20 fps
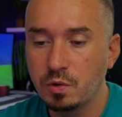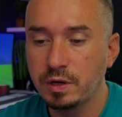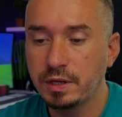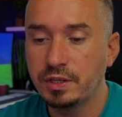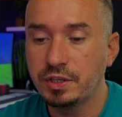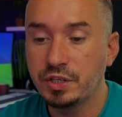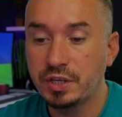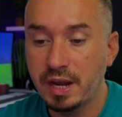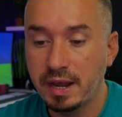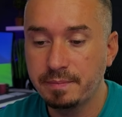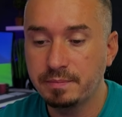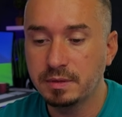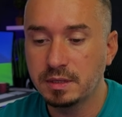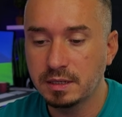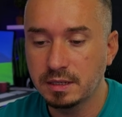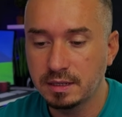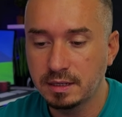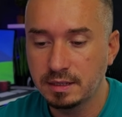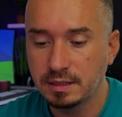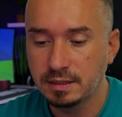
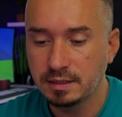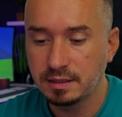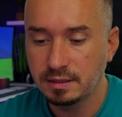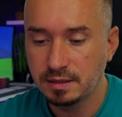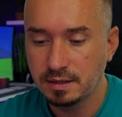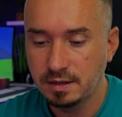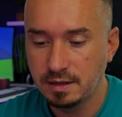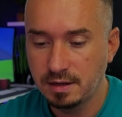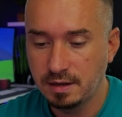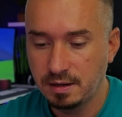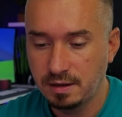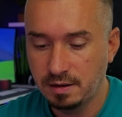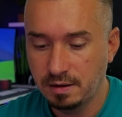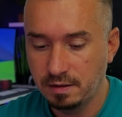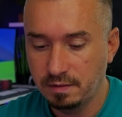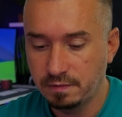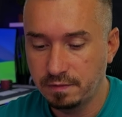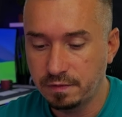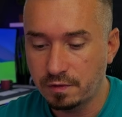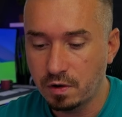chapters
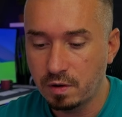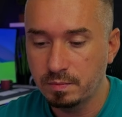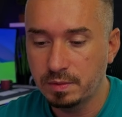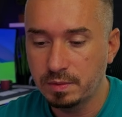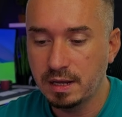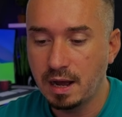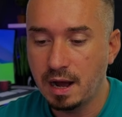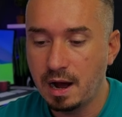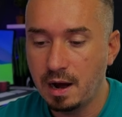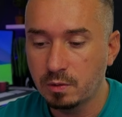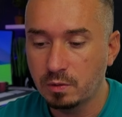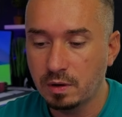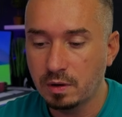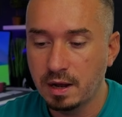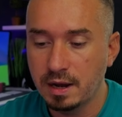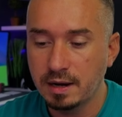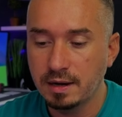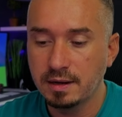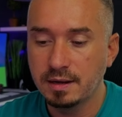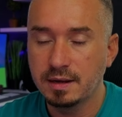from the
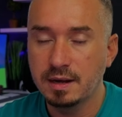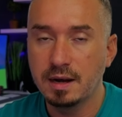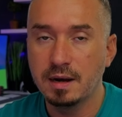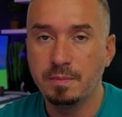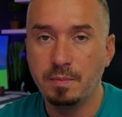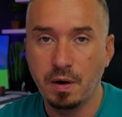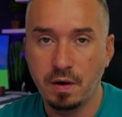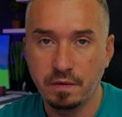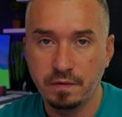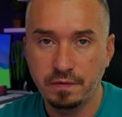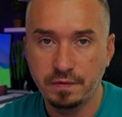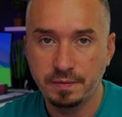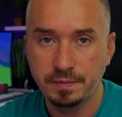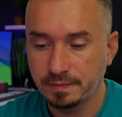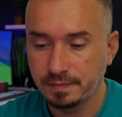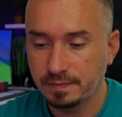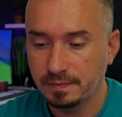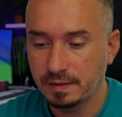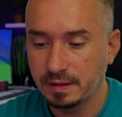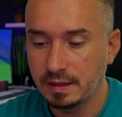outline above.
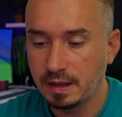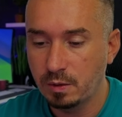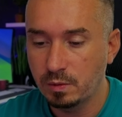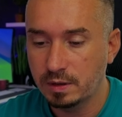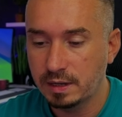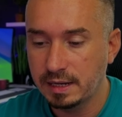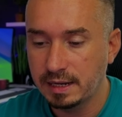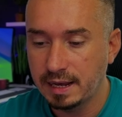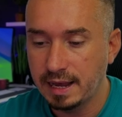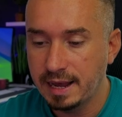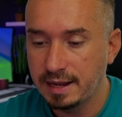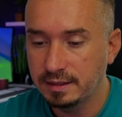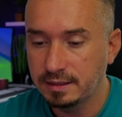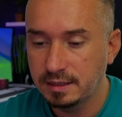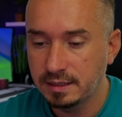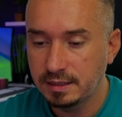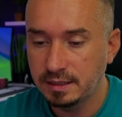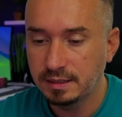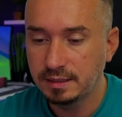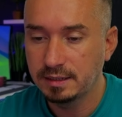Now I'll click
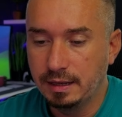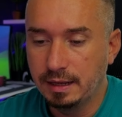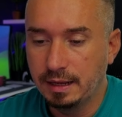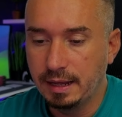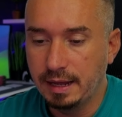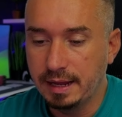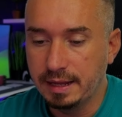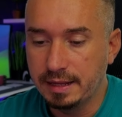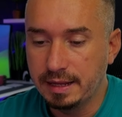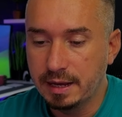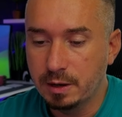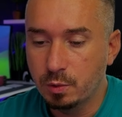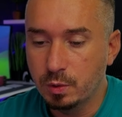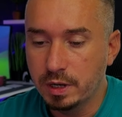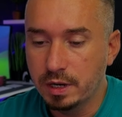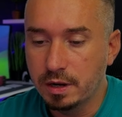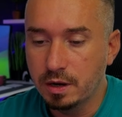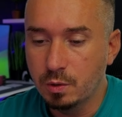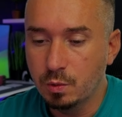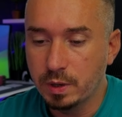enter, and there we
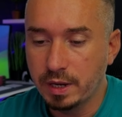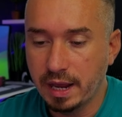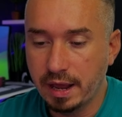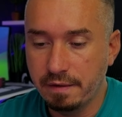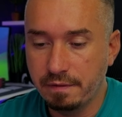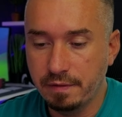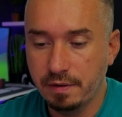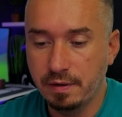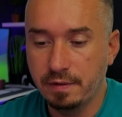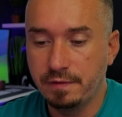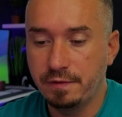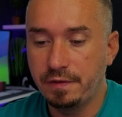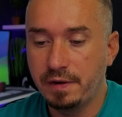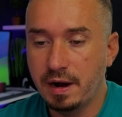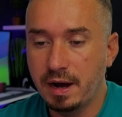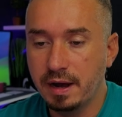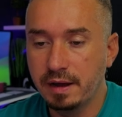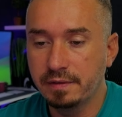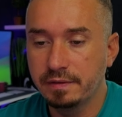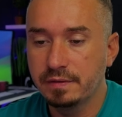go, we have
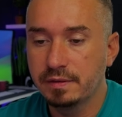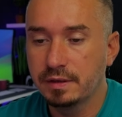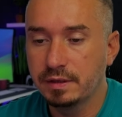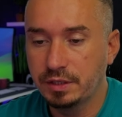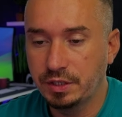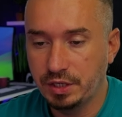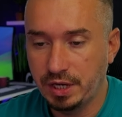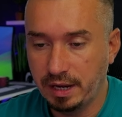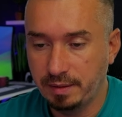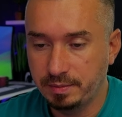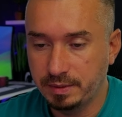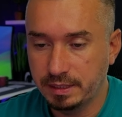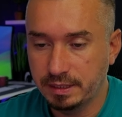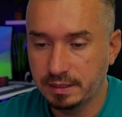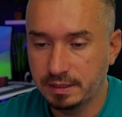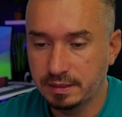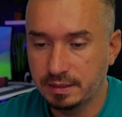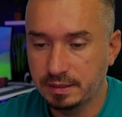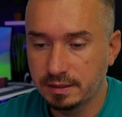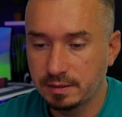5
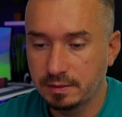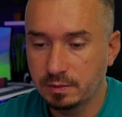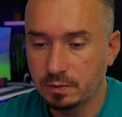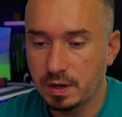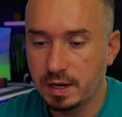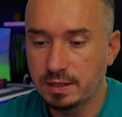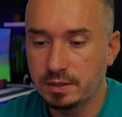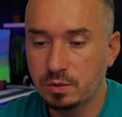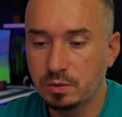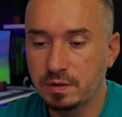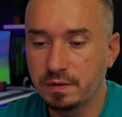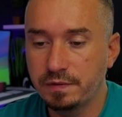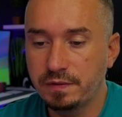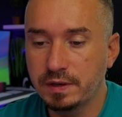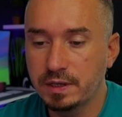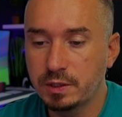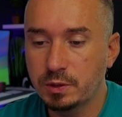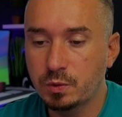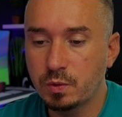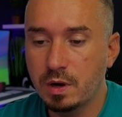chapters, right? So the
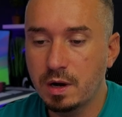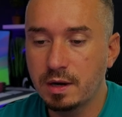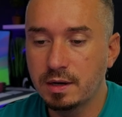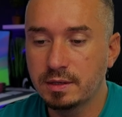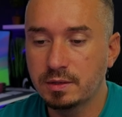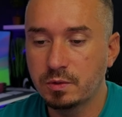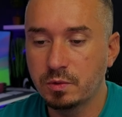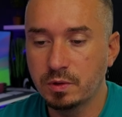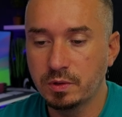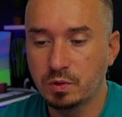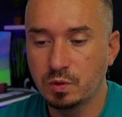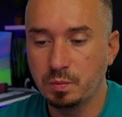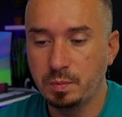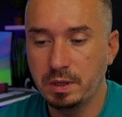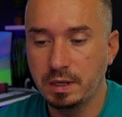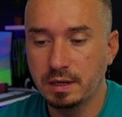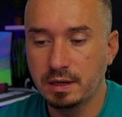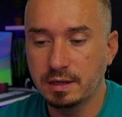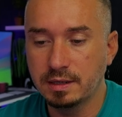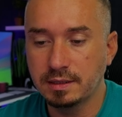first one is going to
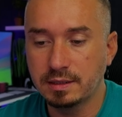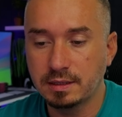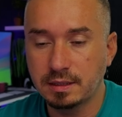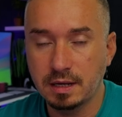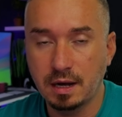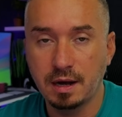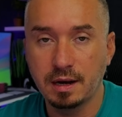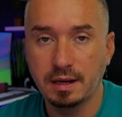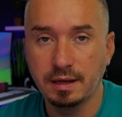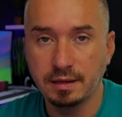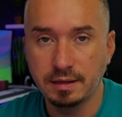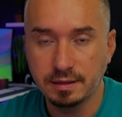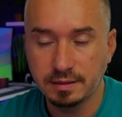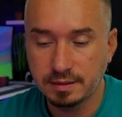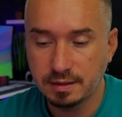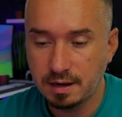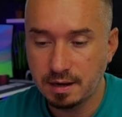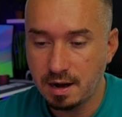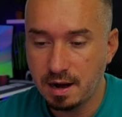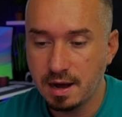be a star in the
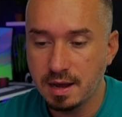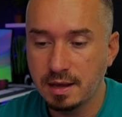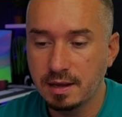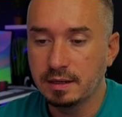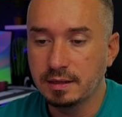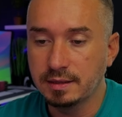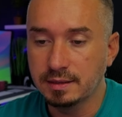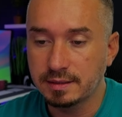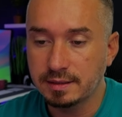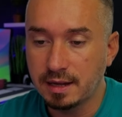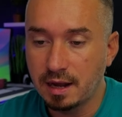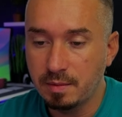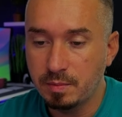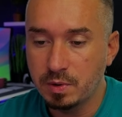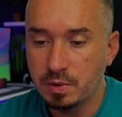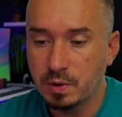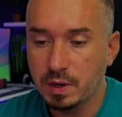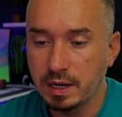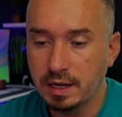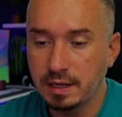sky, the
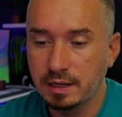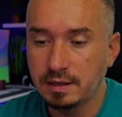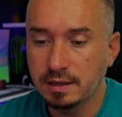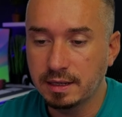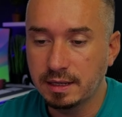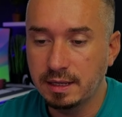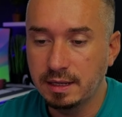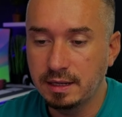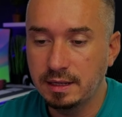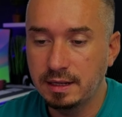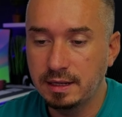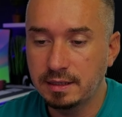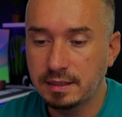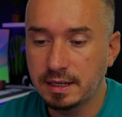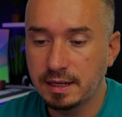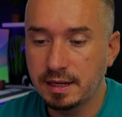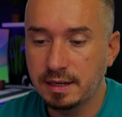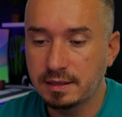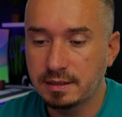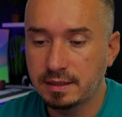summary, the key
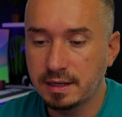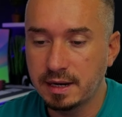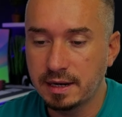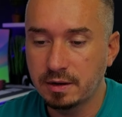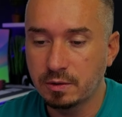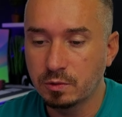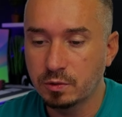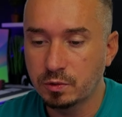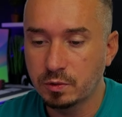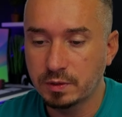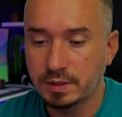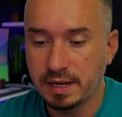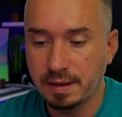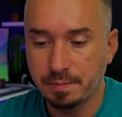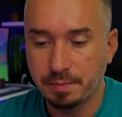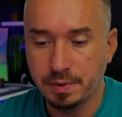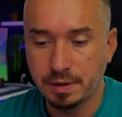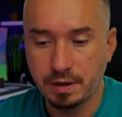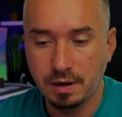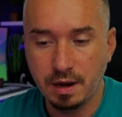details, and also
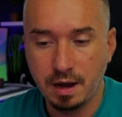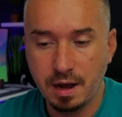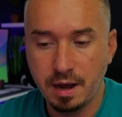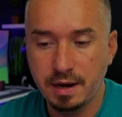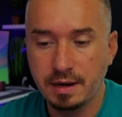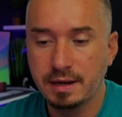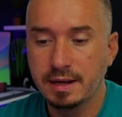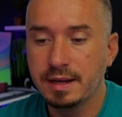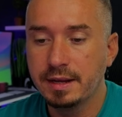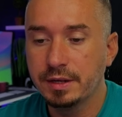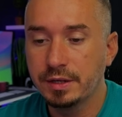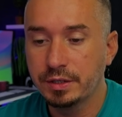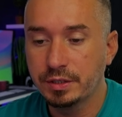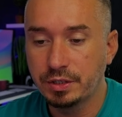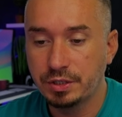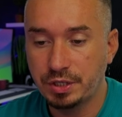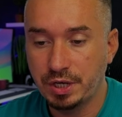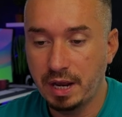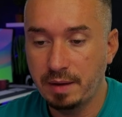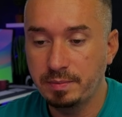sample line.
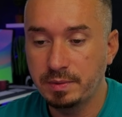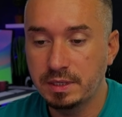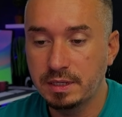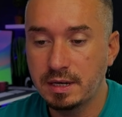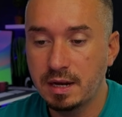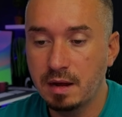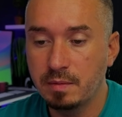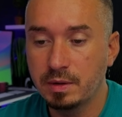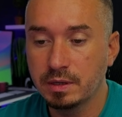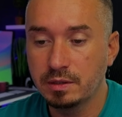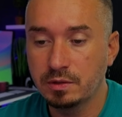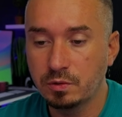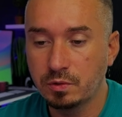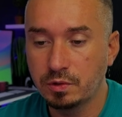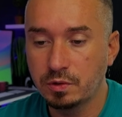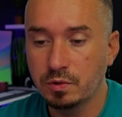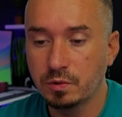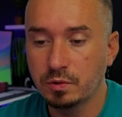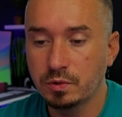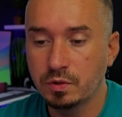Chapter number 2 is
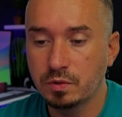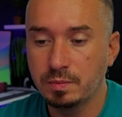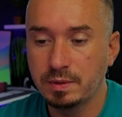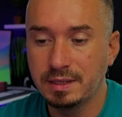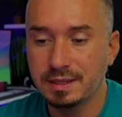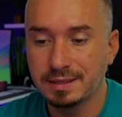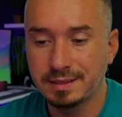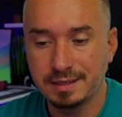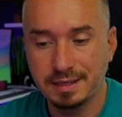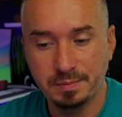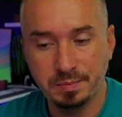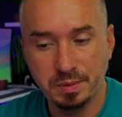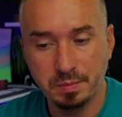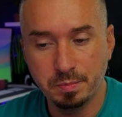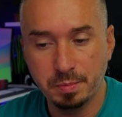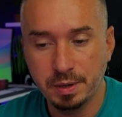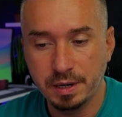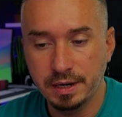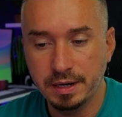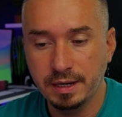going to be the Sleepy
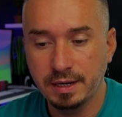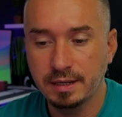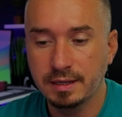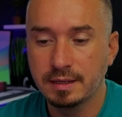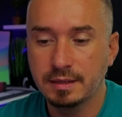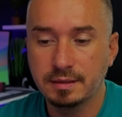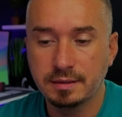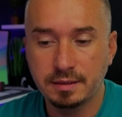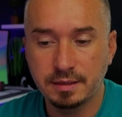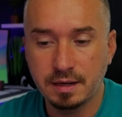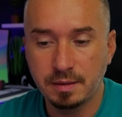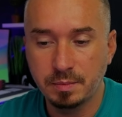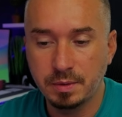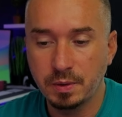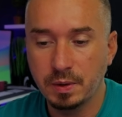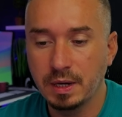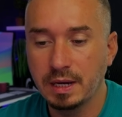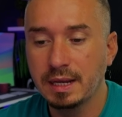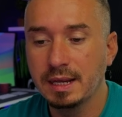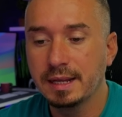Bunny,
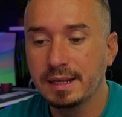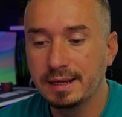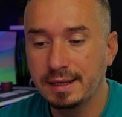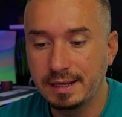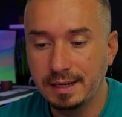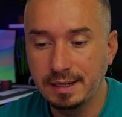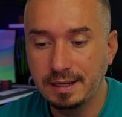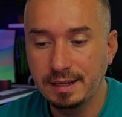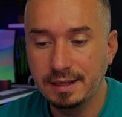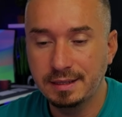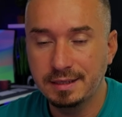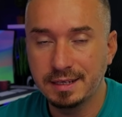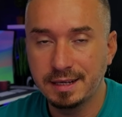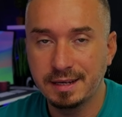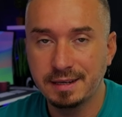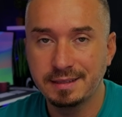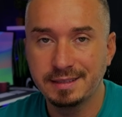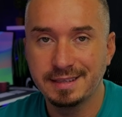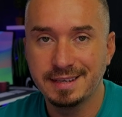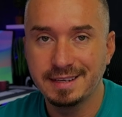summary, key
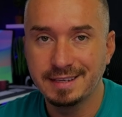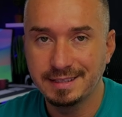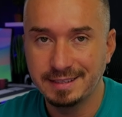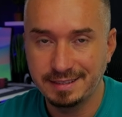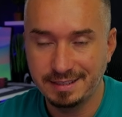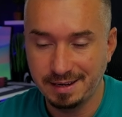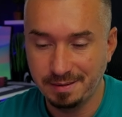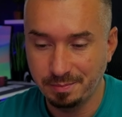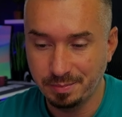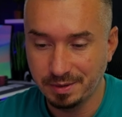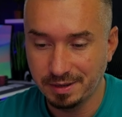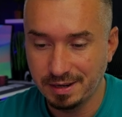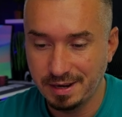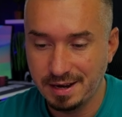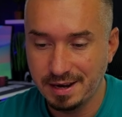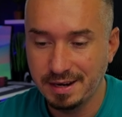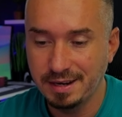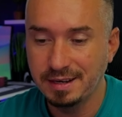details, sample line.